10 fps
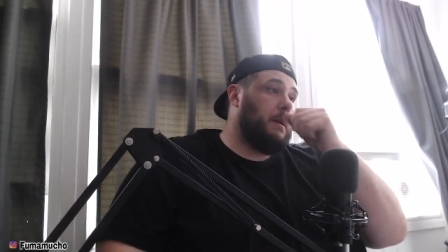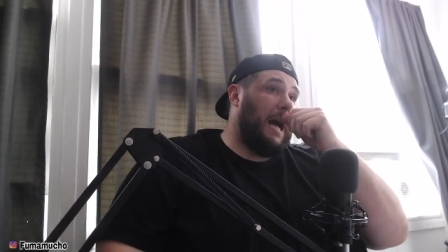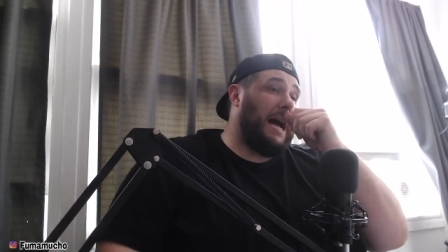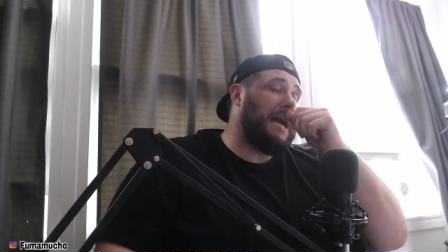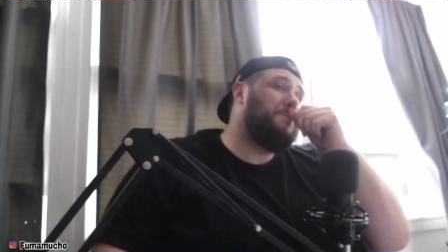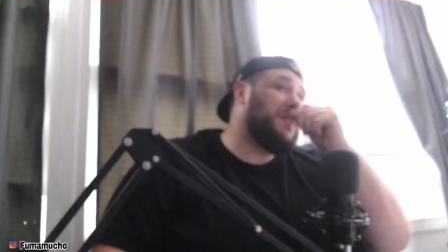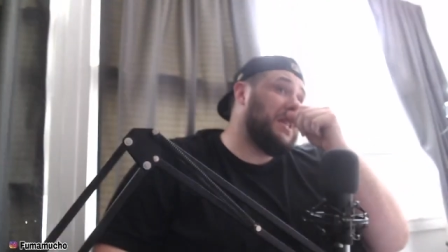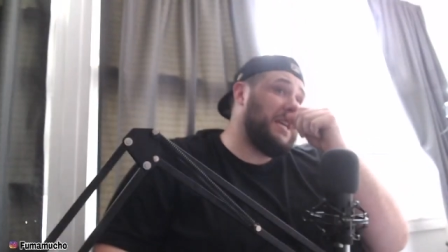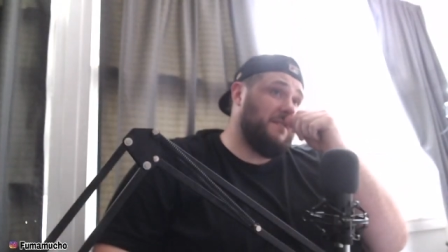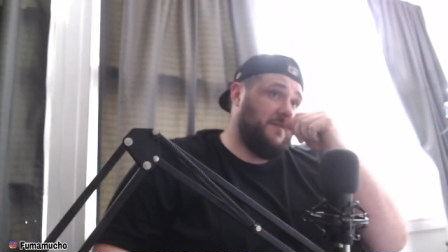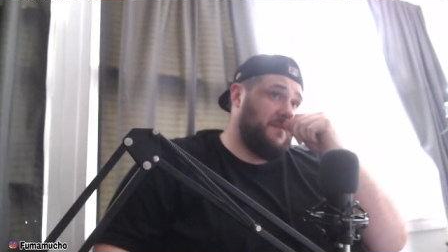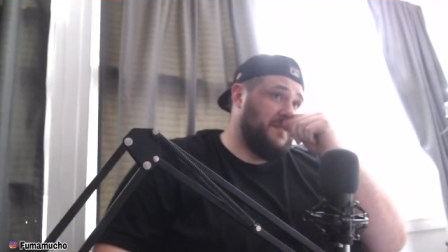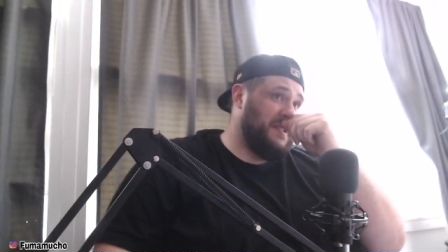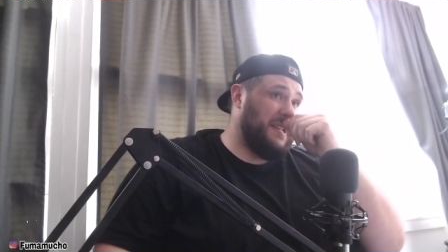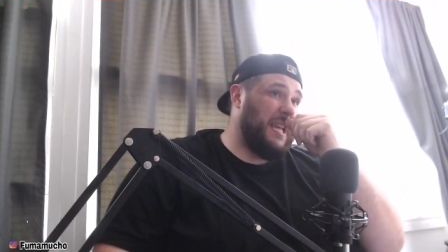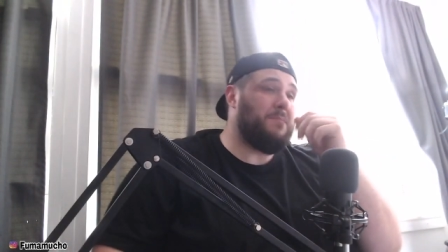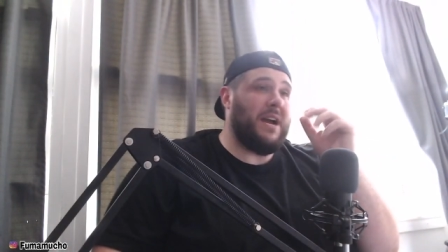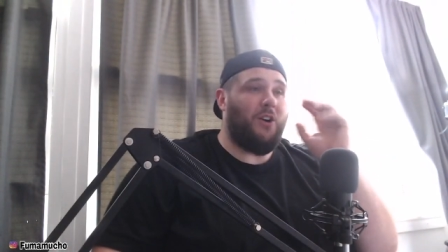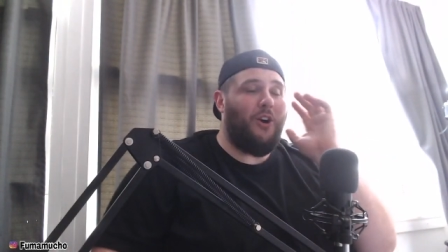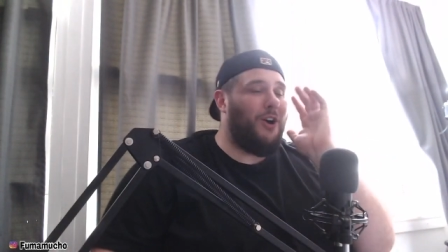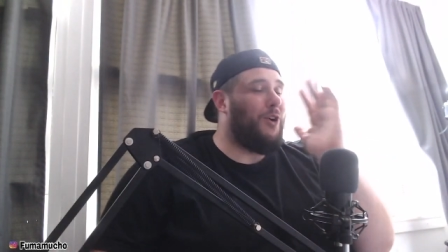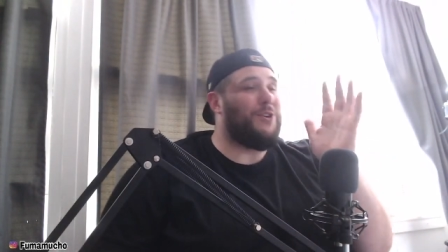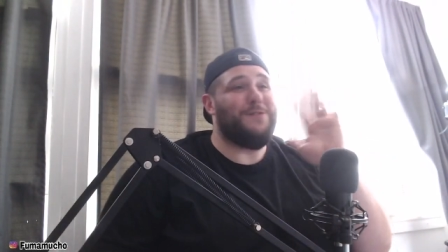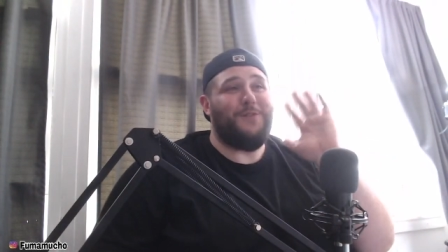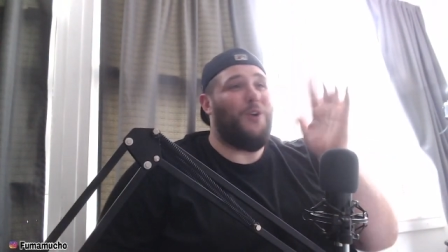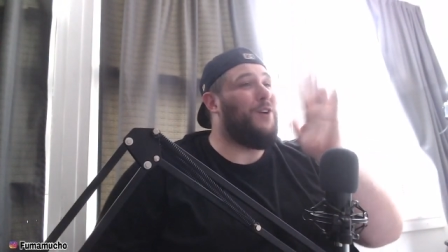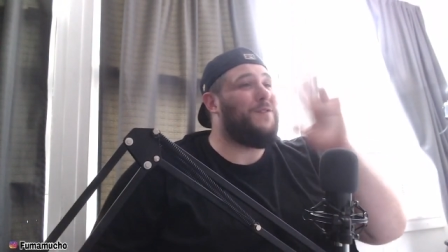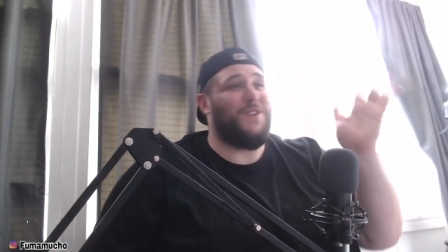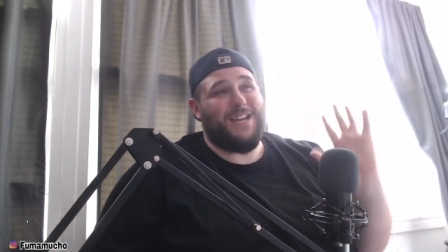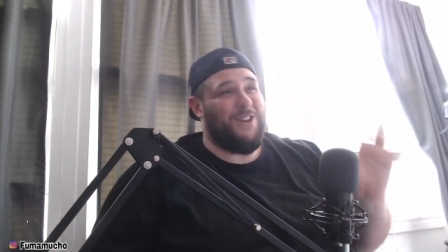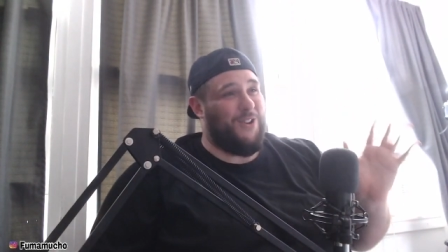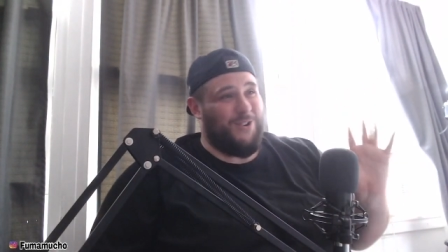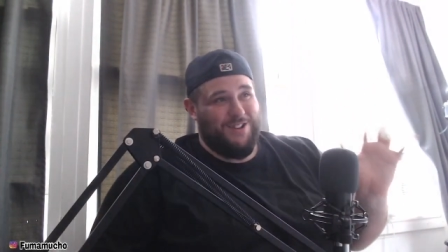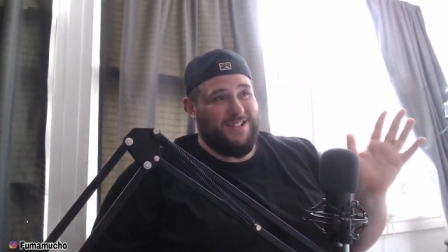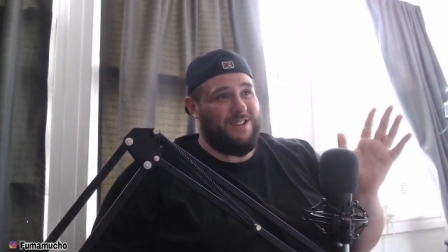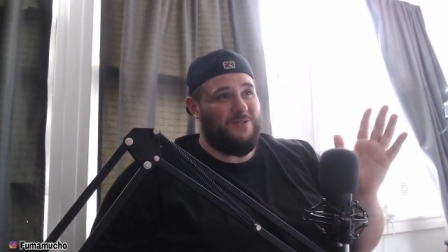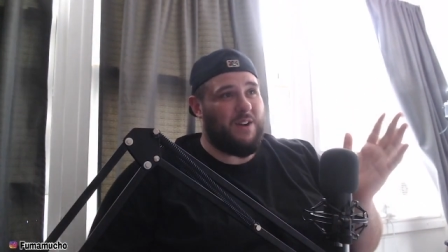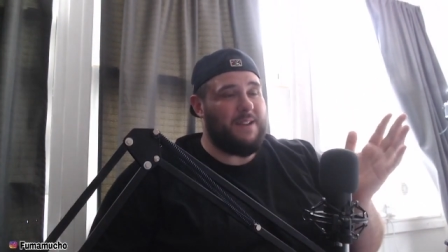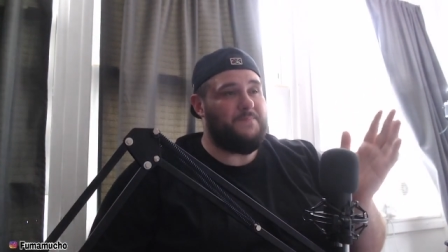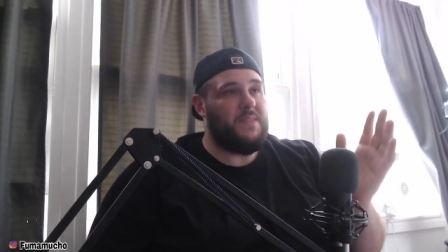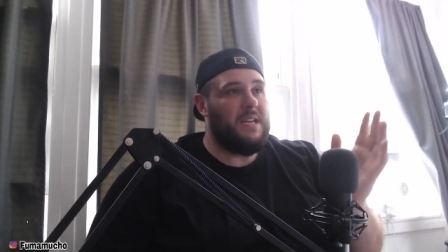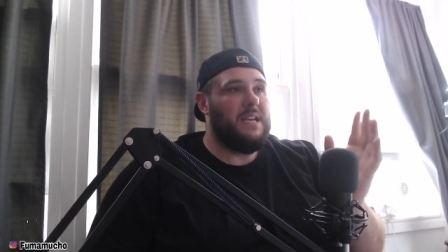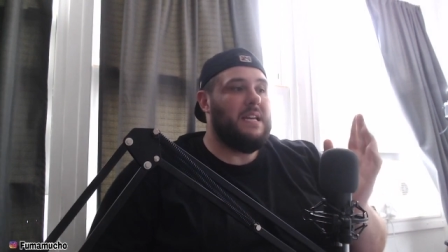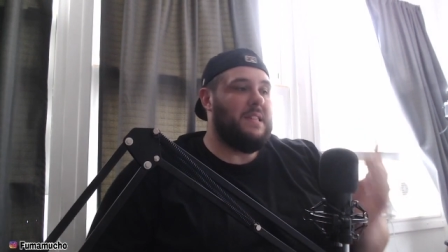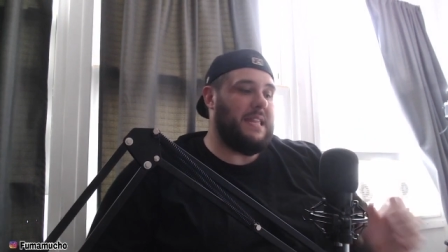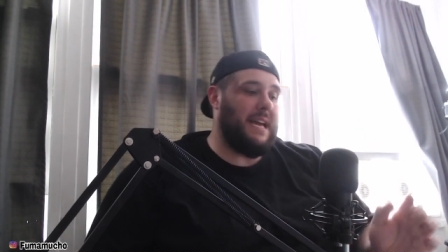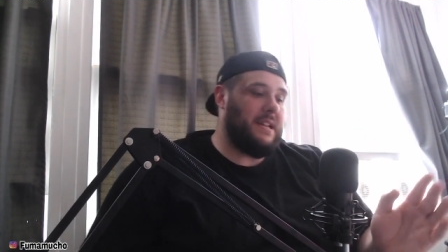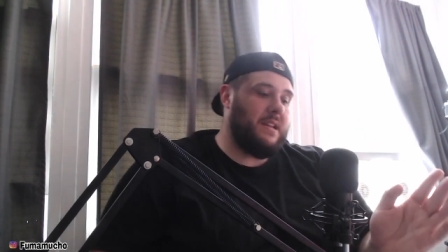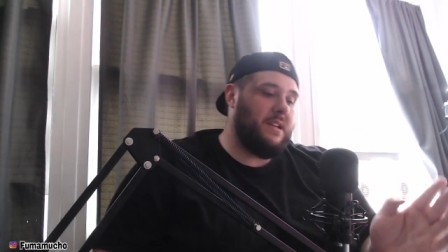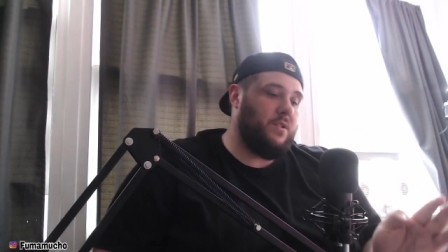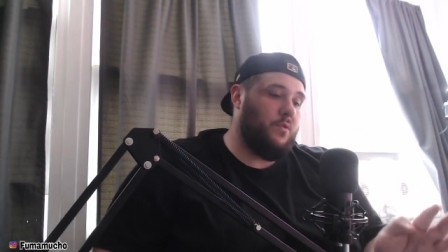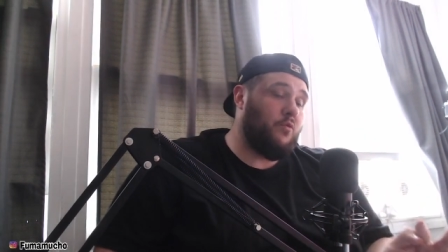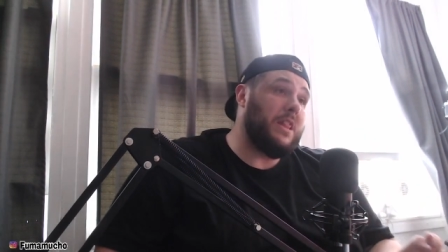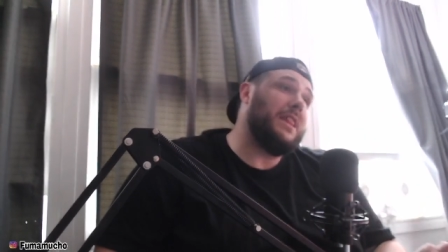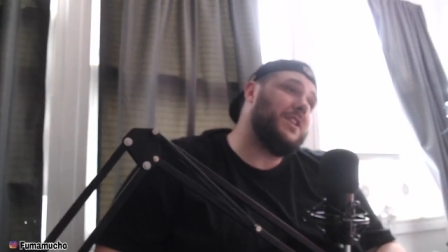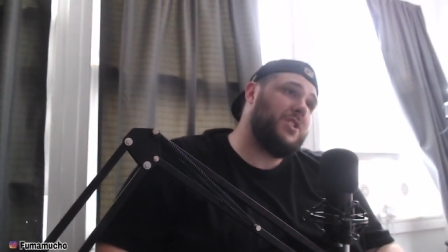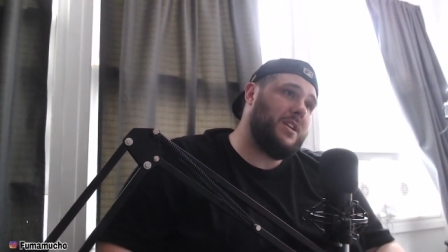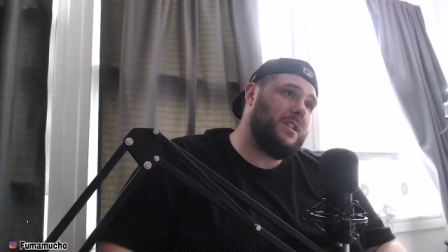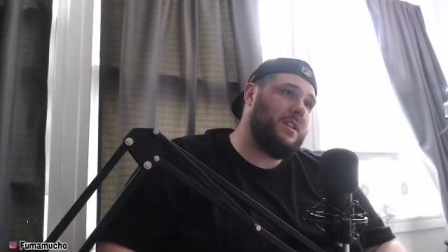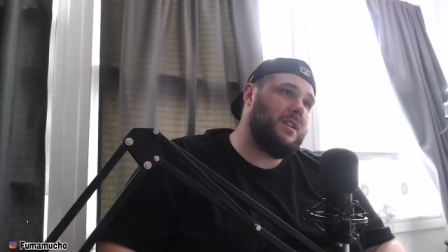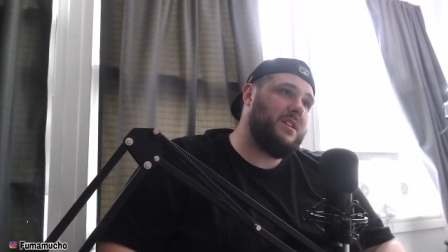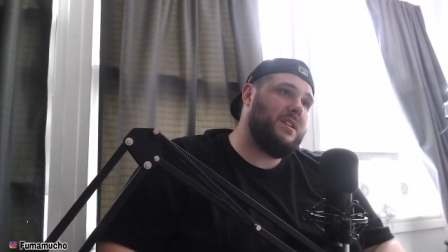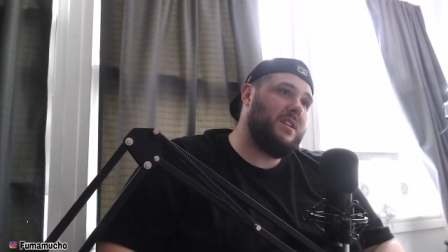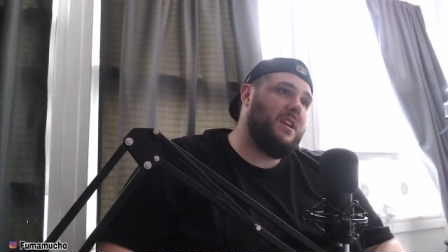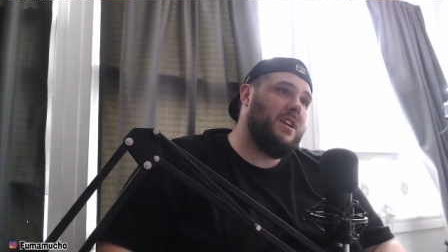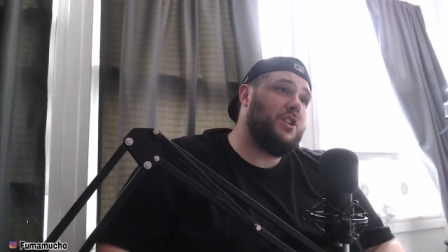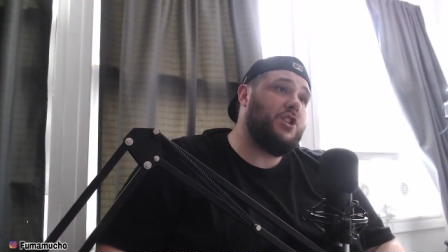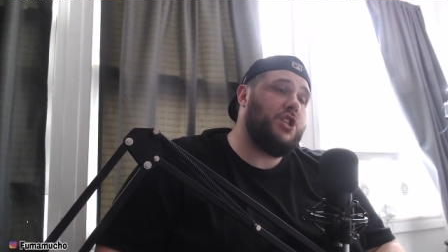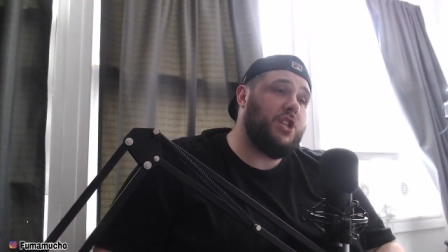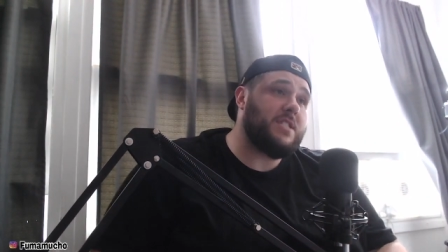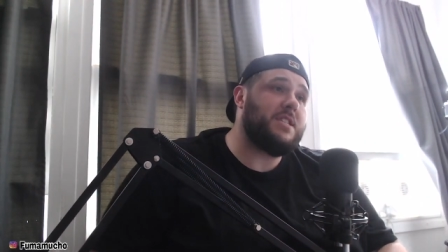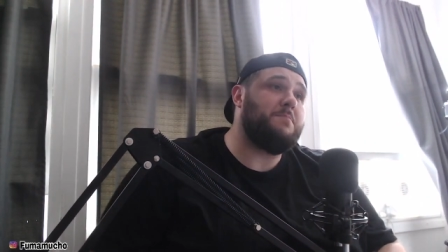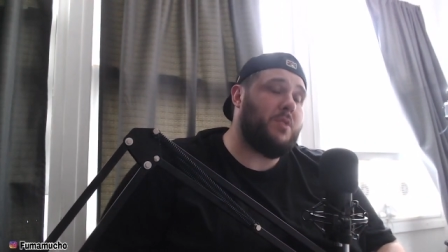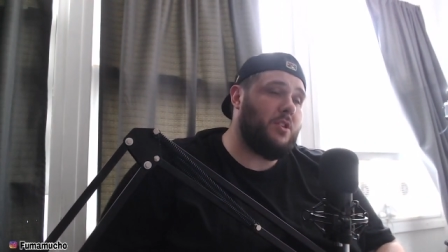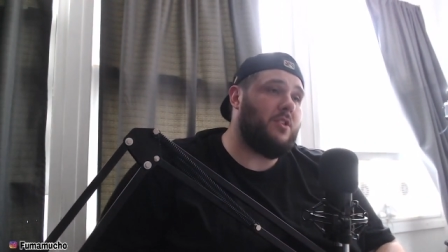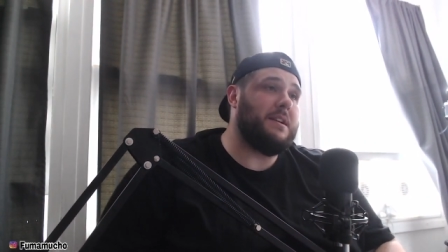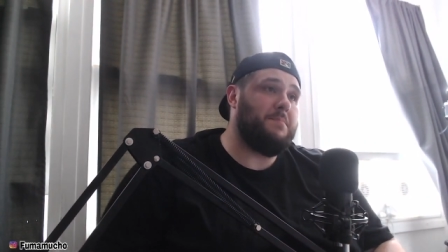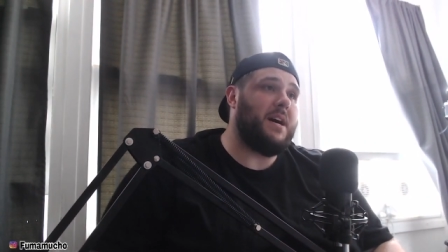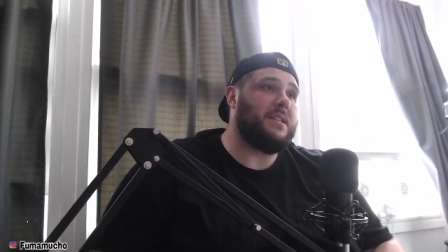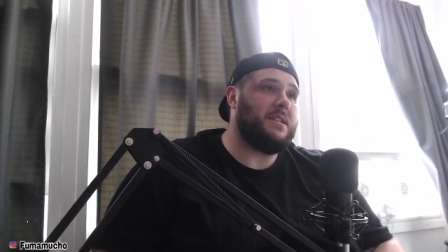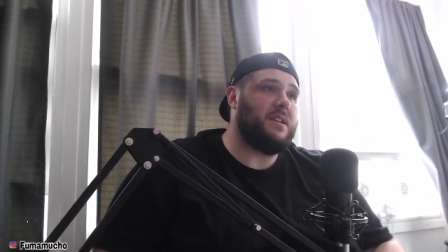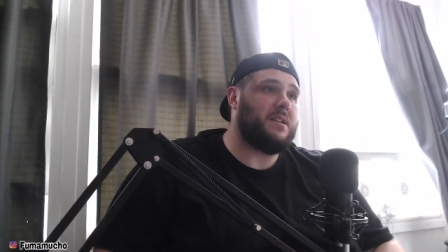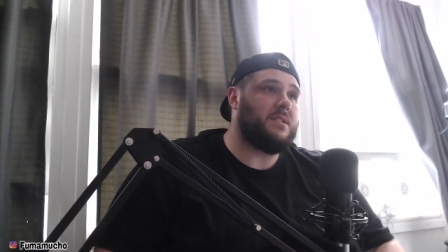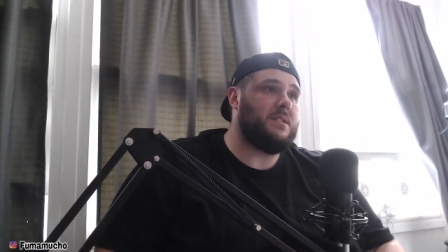I believe, in my heart of all fucking hearts, right, that religion doesn't belong in politics.